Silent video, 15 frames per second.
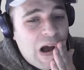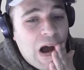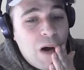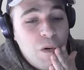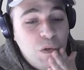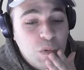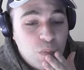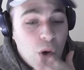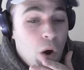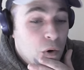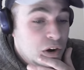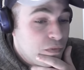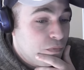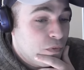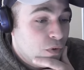I was
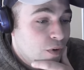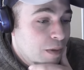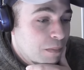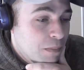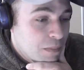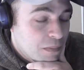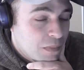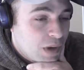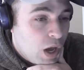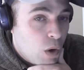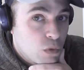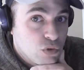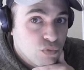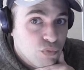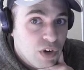worried for him. I
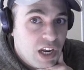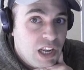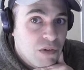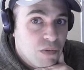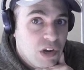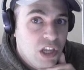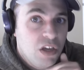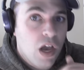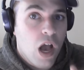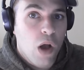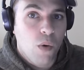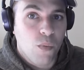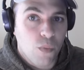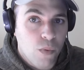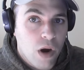was really, really
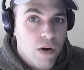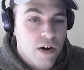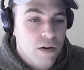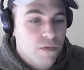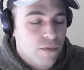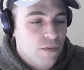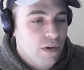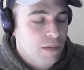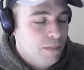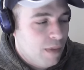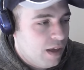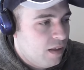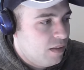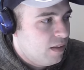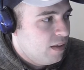worried for him,
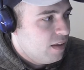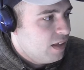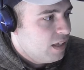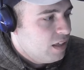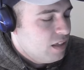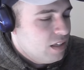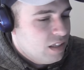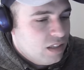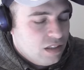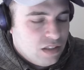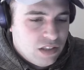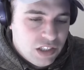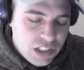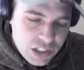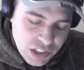man.
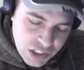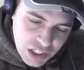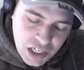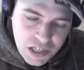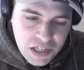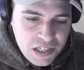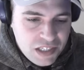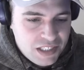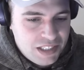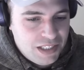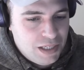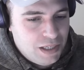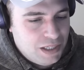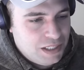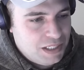
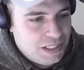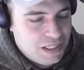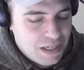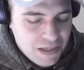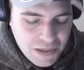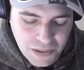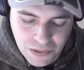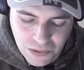Jesus.